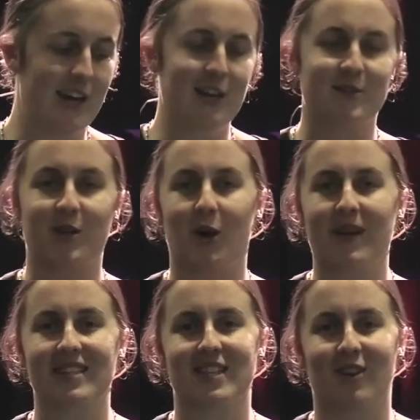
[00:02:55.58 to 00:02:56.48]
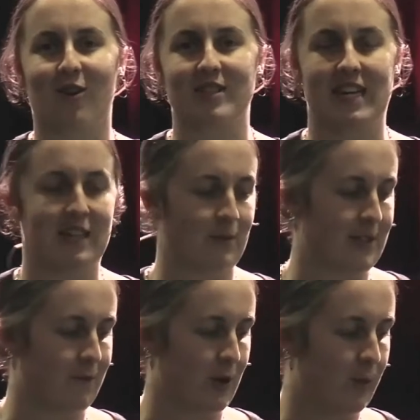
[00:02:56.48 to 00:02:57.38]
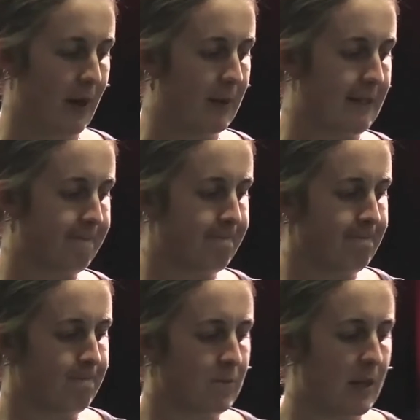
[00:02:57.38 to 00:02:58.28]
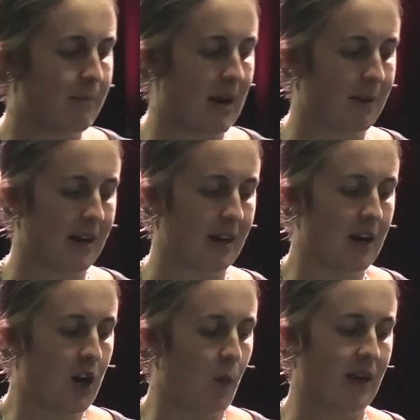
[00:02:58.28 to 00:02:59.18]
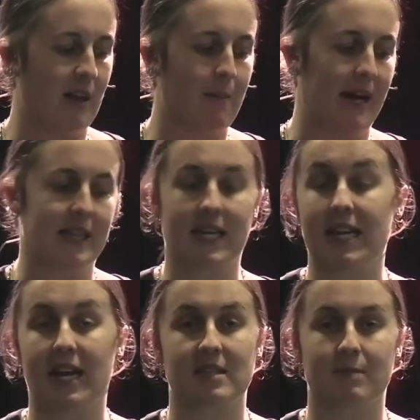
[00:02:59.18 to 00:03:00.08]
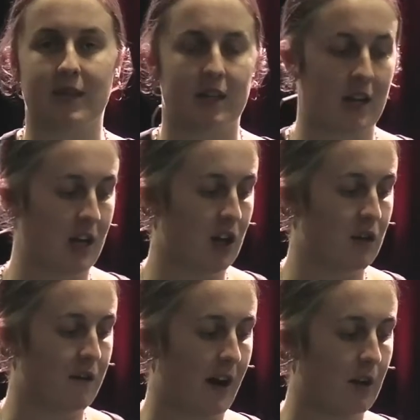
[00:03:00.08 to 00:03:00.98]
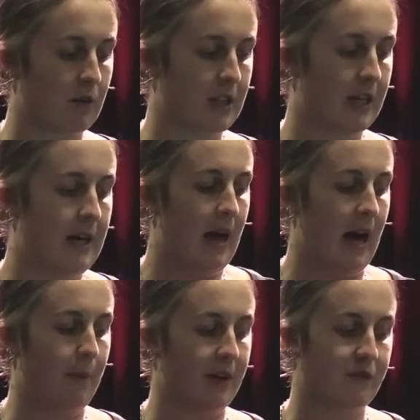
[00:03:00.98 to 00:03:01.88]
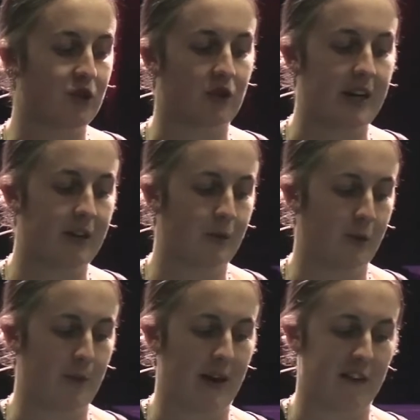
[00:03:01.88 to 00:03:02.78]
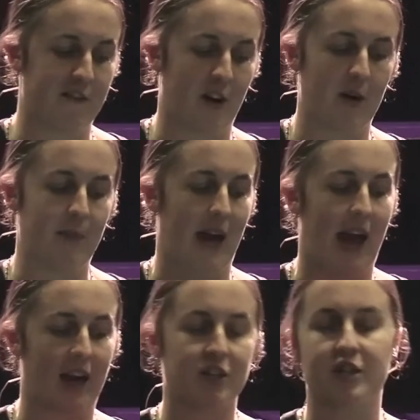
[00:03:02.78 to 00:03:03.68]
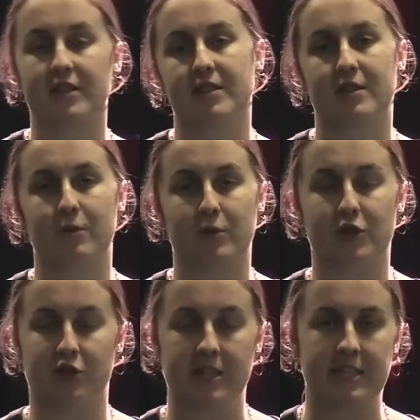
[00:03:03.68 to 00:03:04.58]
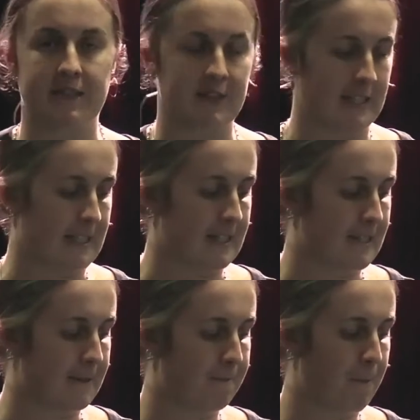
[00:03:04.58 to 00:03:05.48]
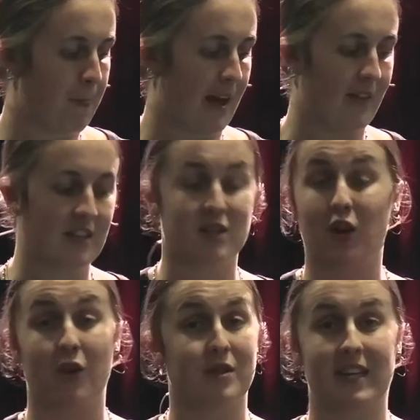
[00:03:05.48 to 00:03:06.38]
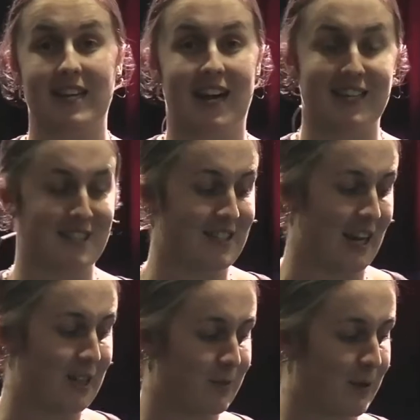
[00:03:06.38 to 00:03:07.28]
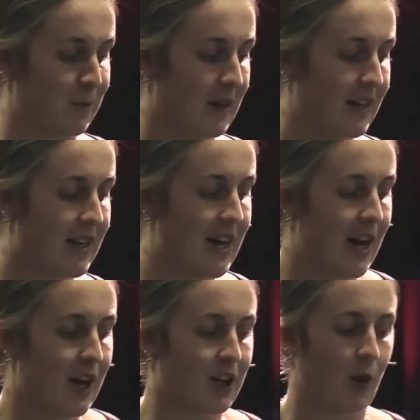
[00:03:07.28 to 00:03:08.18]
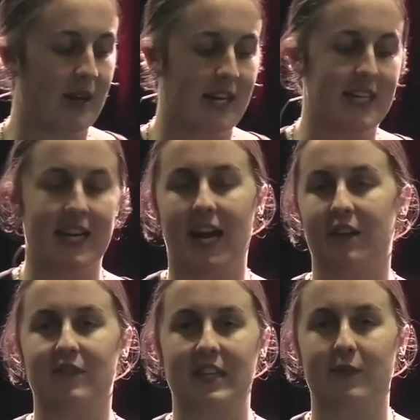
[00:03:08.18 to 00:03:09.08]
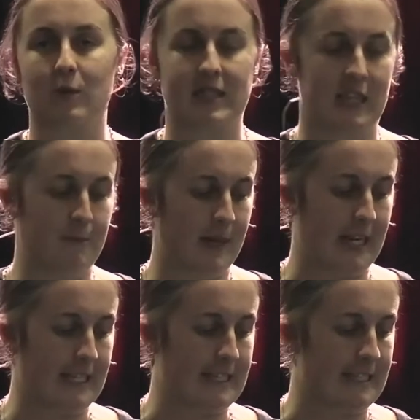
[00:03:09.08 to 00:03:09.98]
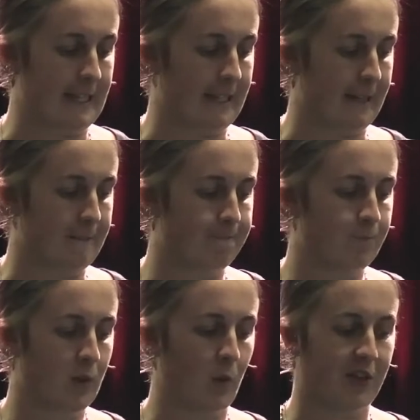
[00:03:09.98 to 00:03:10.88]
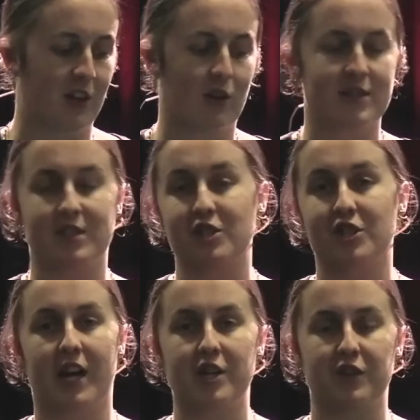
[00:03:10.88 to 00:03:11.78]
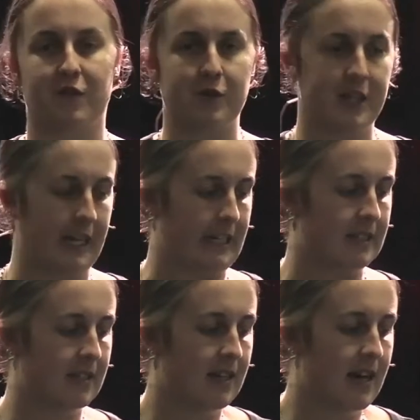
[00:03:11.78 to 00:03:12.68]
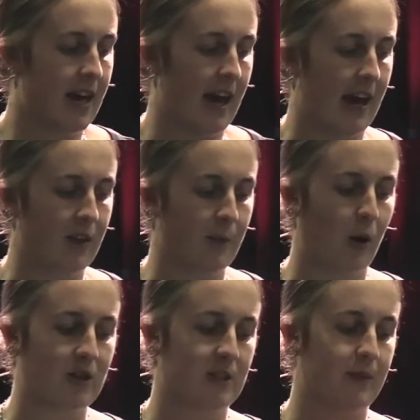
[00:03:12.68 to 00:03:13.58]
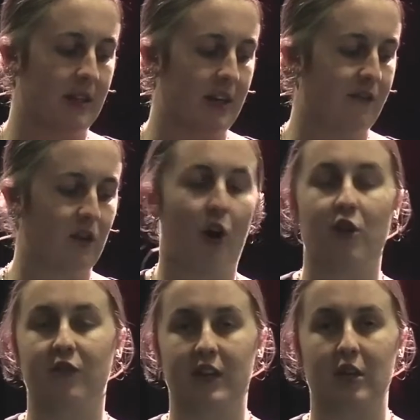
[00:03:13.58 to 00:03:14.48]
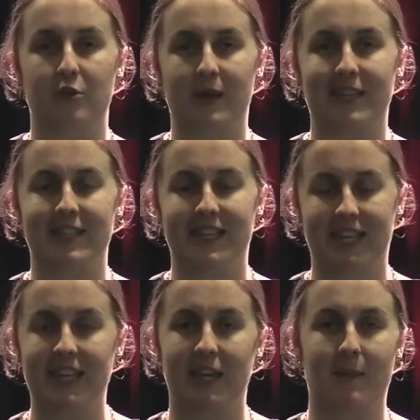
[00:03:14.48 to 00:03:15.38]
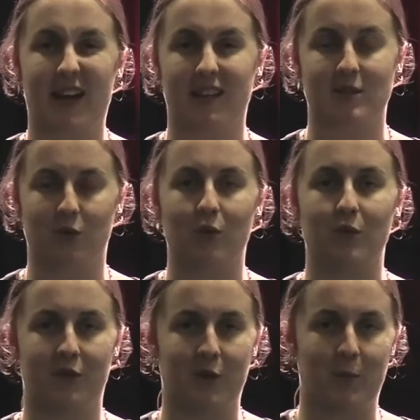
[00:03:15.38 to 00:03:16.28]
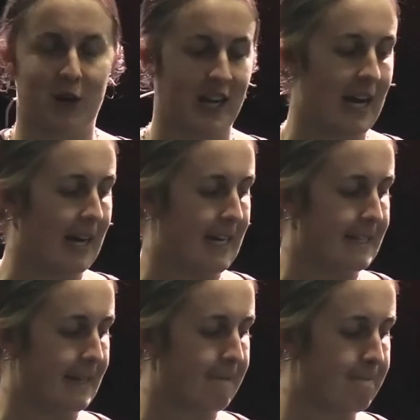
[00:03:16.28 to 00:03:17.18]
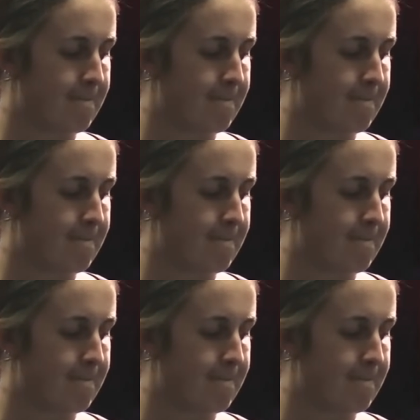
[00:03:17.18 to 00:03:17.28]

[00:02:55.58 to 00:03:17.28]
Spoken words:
So going into lockdown was a real bummer. Maybe when they made the announcement, you felt a bit of dread, or you may have felt a bit anxious or stressed ever since. And that's totally understandable. Going in and out of levels can be unsettling. With the constant change of routine and the possibility of COVID looming, can make us all feel pretty uneasy.